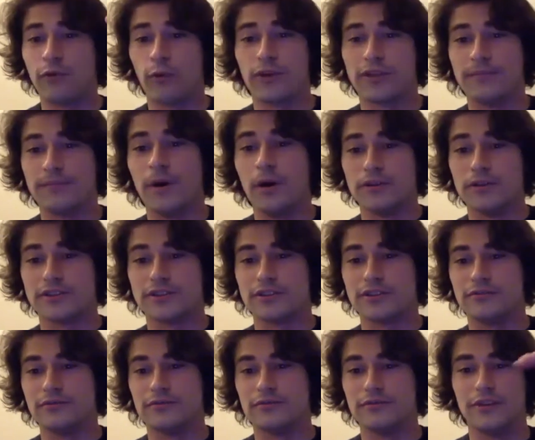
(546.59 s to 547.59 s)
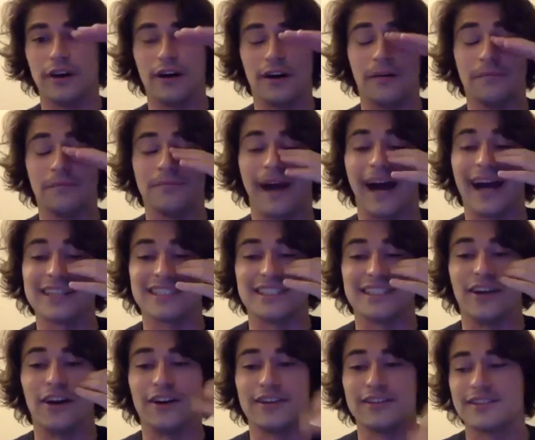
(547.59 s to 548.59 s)
4th most passing
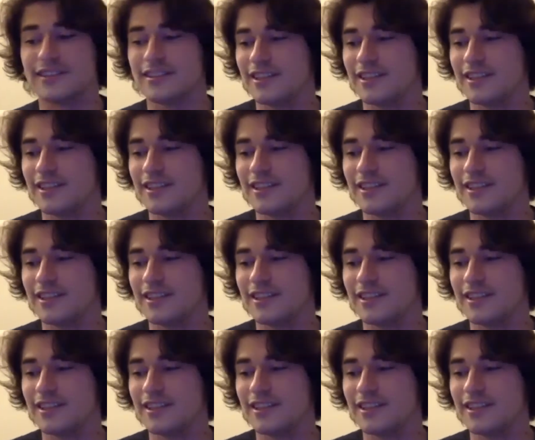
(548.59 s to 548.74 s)
yards,